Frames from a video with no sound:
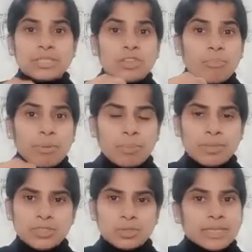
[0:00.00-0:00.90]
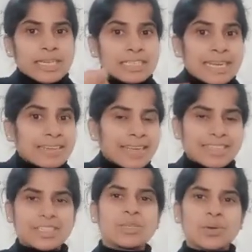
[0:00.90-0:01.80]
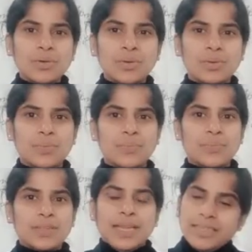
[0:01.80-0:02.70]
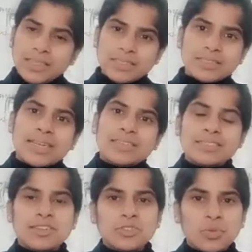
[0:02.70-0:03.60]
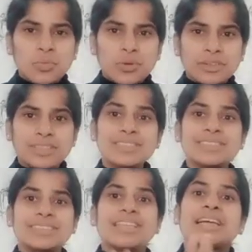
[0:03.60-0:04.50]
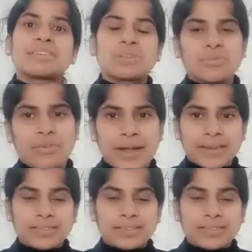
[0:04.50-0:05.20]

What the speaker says: Bit of paper, so that is attracting, no? Yes, that is also what is electrified.